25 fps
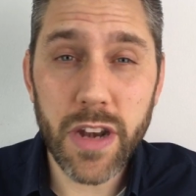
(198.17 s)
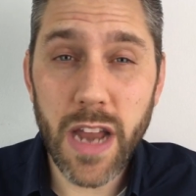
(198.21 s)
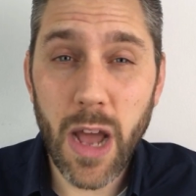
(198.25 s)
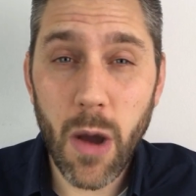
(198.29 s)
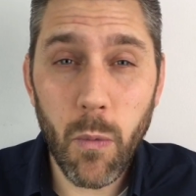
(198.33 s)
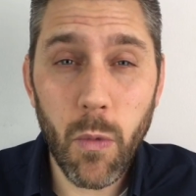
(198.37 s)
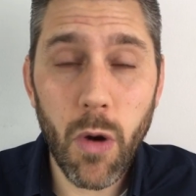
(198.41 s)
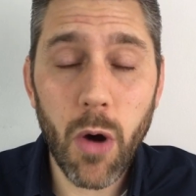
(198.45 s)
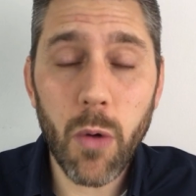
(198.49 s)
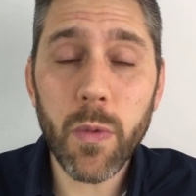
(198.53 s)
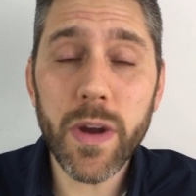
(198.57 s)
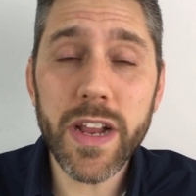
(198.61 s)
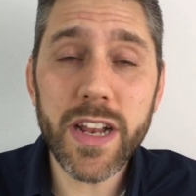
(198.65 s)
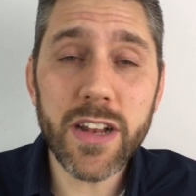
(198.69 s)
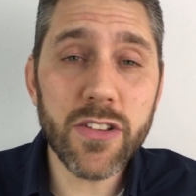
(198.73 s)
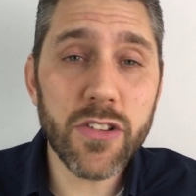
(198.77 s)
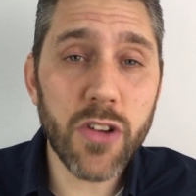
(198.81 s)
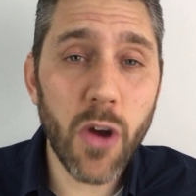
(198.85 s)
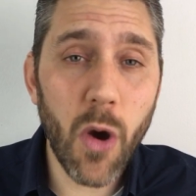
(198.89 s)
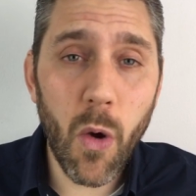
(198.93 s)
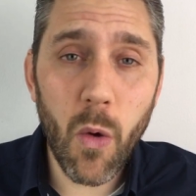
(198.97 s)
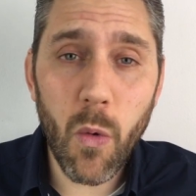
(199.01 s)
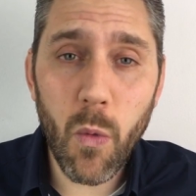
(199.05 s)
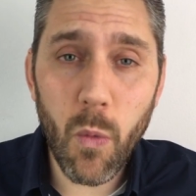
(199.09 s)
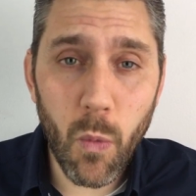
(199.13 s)
Now, what we
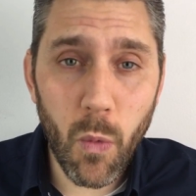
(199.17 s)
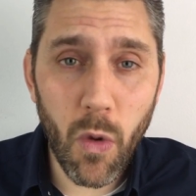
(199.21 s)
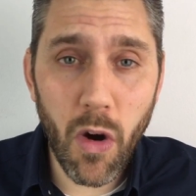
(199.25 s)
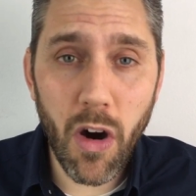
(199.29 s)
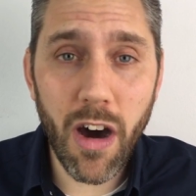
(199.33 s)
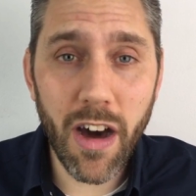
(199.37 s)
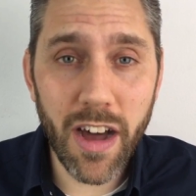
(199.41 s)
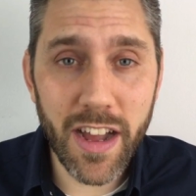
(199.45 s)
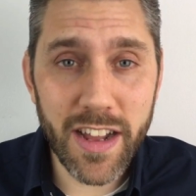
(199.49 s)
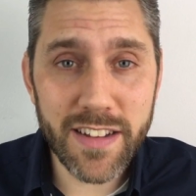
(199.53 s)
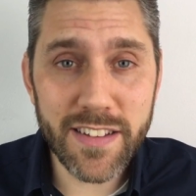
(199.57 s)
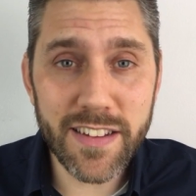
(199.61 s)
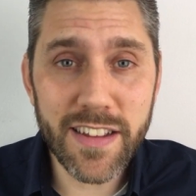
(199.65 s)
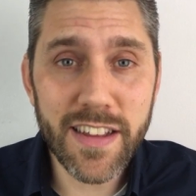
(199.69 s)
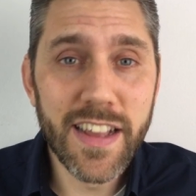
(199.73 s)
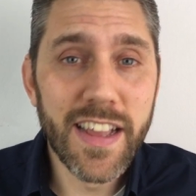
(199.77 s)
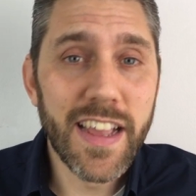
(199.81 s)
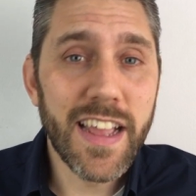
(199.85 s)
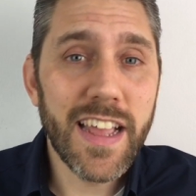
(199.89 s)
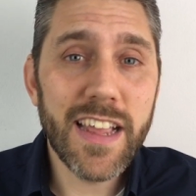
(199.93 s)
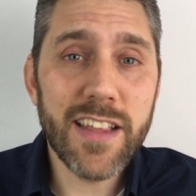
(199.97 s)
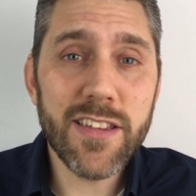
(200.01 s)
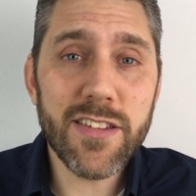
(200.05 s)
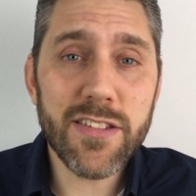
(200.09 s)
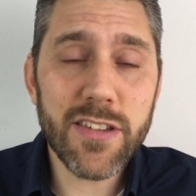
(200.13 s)
don't want
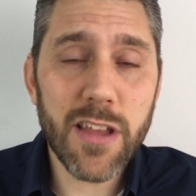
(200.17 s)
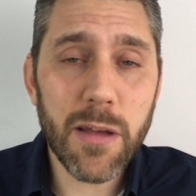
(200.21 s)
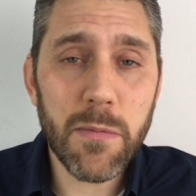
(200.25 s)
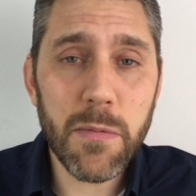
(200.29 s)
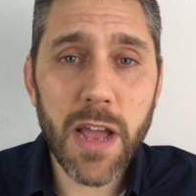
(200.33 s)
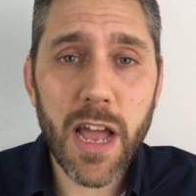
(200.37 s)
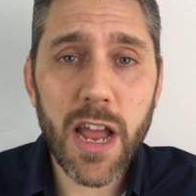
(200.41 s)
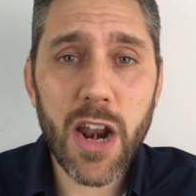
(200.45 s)
is some